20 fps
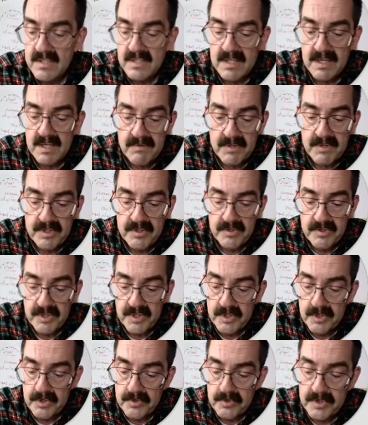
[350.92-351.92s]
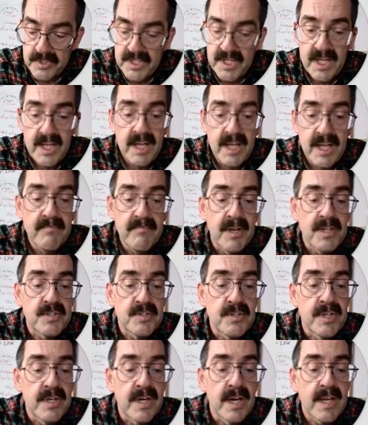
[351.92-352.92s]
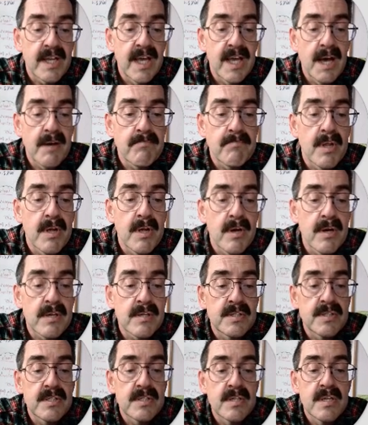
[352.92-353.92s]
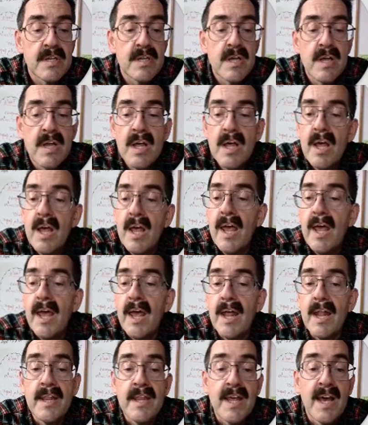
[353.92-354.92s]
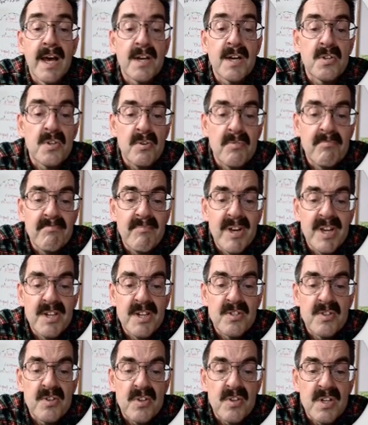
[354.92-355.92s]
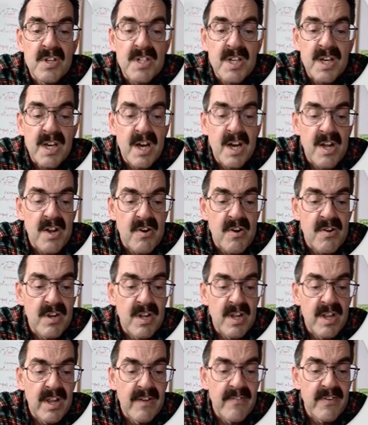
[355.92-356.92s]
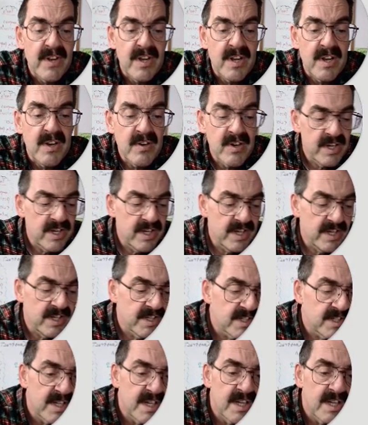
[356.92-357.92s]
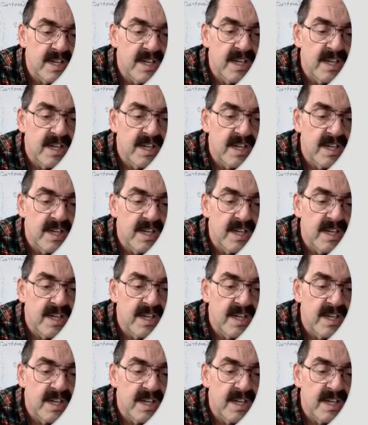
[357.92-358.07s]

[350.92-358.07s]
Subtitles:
W, U, D. Make sure you got cap locks. And the actual measure looks like 111 degrees.